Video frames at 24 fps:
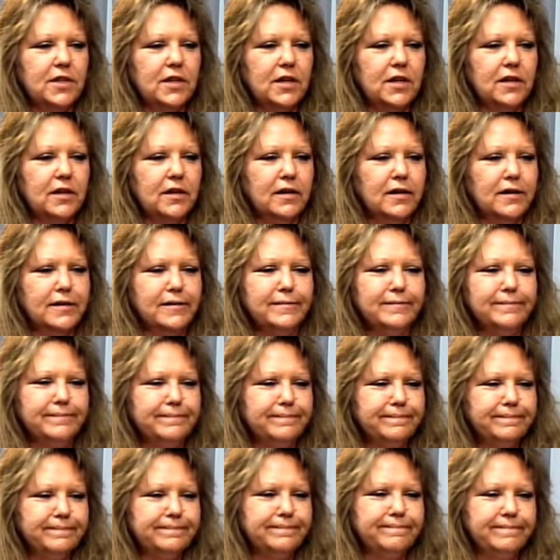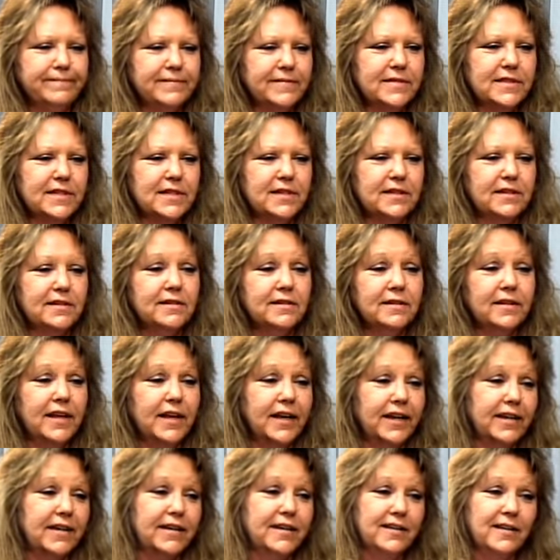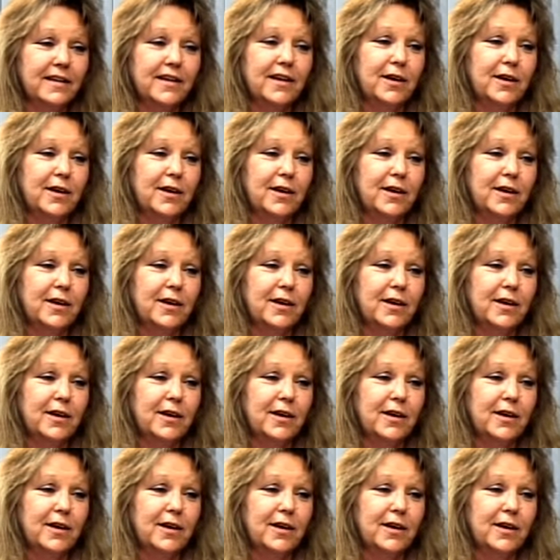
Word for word: um, like